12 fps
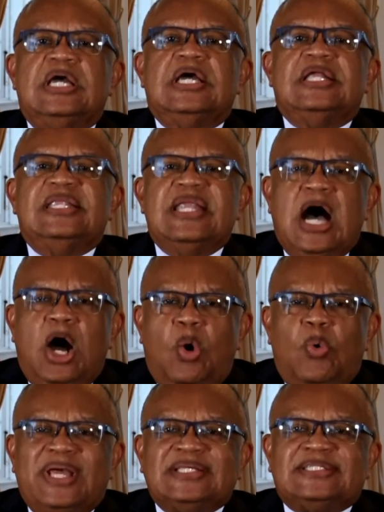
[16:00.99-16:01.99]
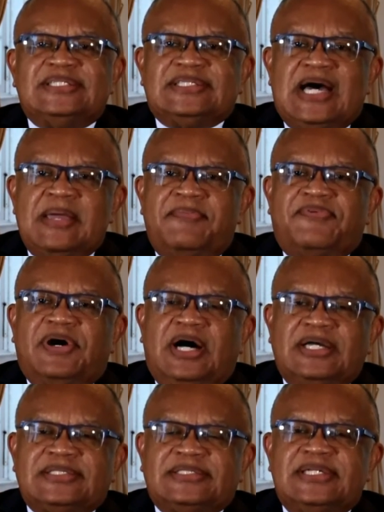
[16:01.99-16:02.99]
Now is the time for
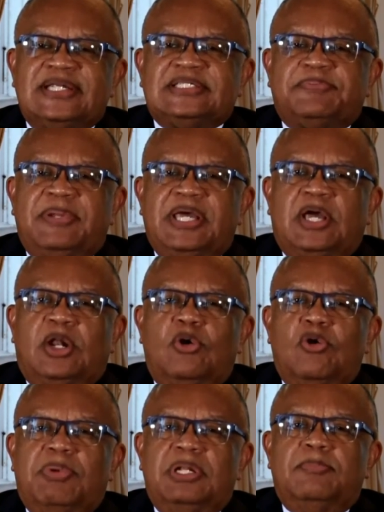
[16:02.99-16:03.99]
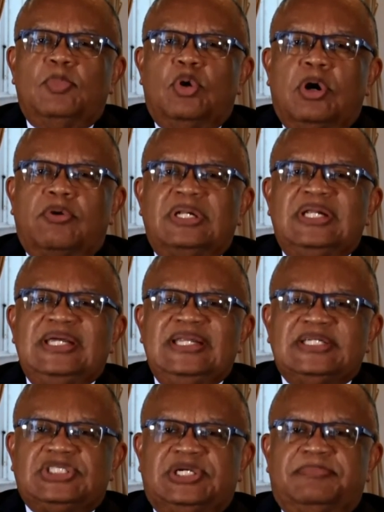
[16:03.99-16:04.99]
us to display global moral
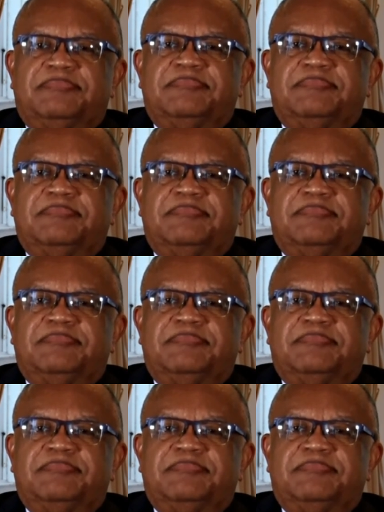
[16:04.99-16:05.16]
leadership,